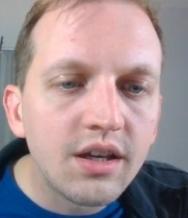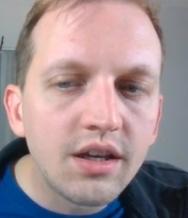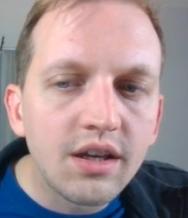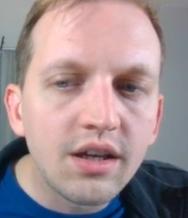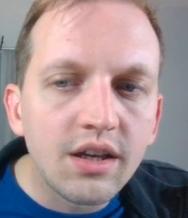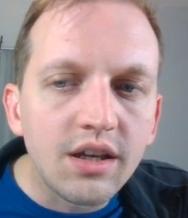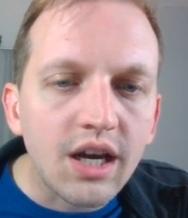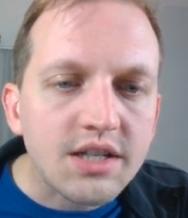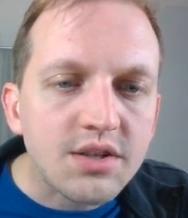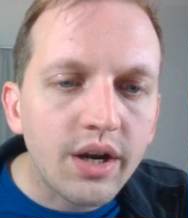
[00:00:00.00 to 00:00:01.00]
Yeah,
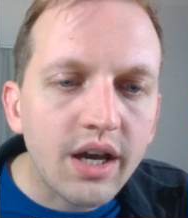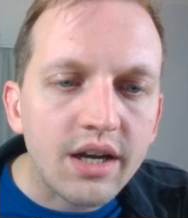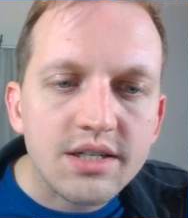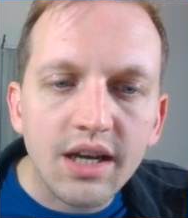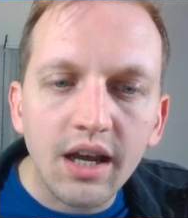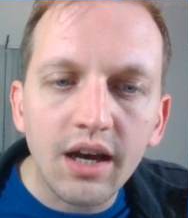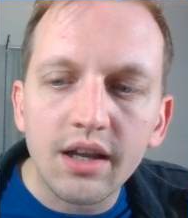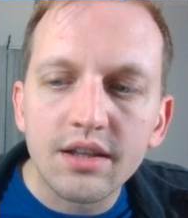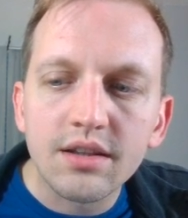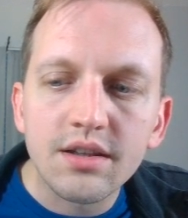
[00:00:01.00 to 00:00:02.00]
so I gotta say,
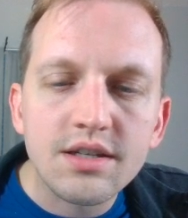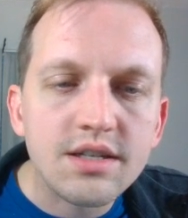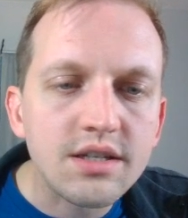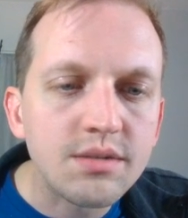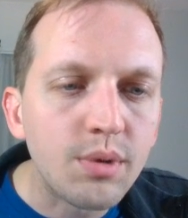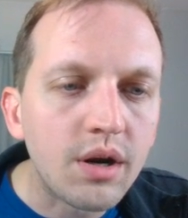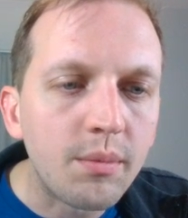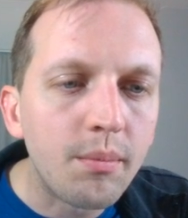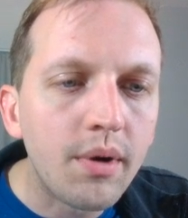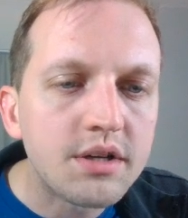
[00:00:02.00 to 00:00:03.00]
this has been a
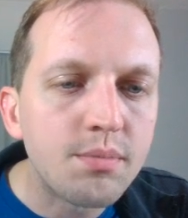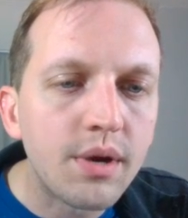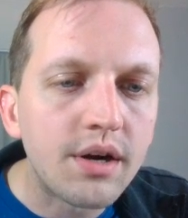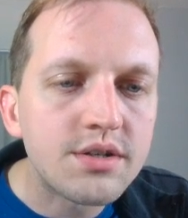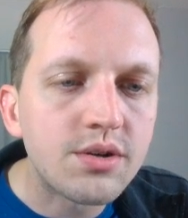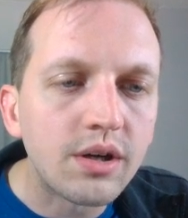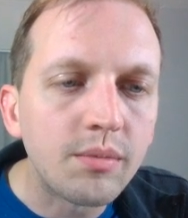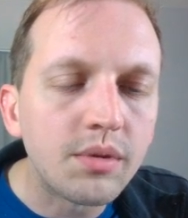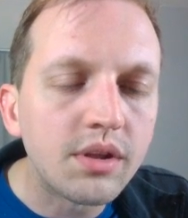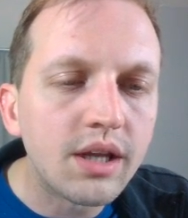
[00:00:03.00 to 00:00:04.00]
much better stream than
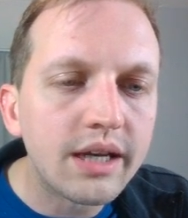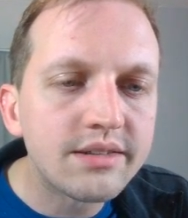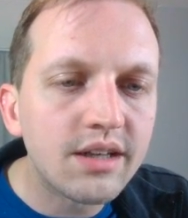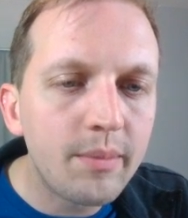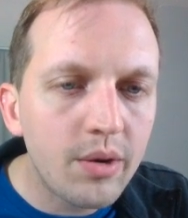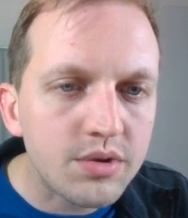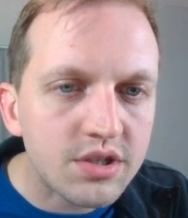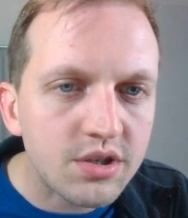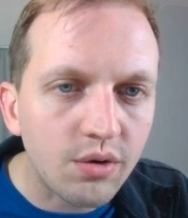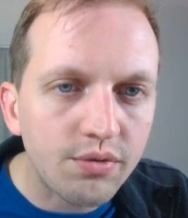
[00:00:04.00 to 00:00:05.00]
last time. I was so
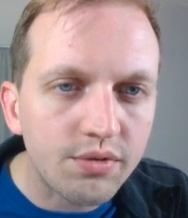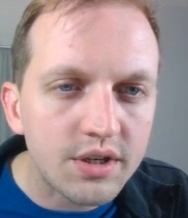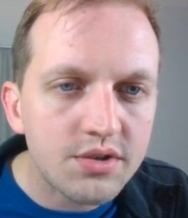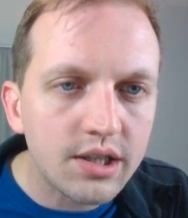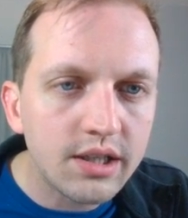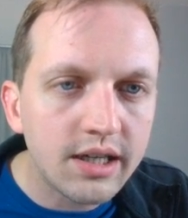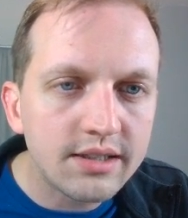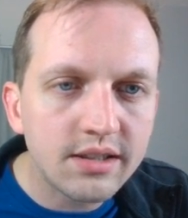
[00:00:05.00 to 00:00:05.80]
frustrated last time.